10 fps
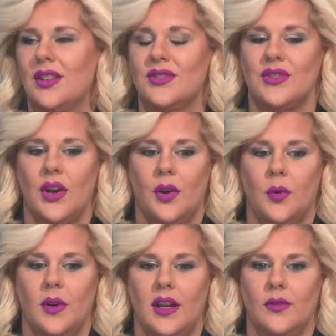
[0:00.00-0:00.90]

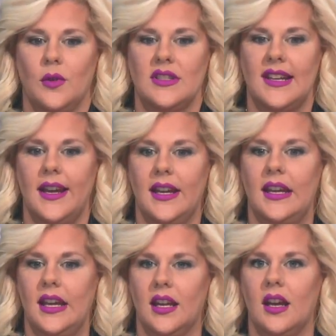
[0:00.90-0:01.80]
So if we're
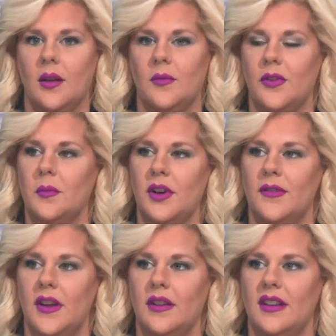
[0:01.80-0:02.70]
taking income from our
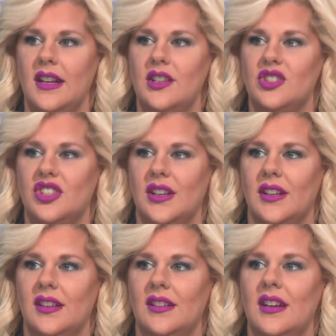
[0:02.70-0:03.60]

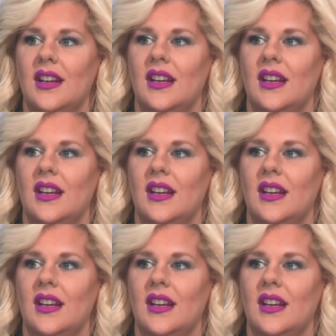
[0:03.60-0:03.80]
foundation,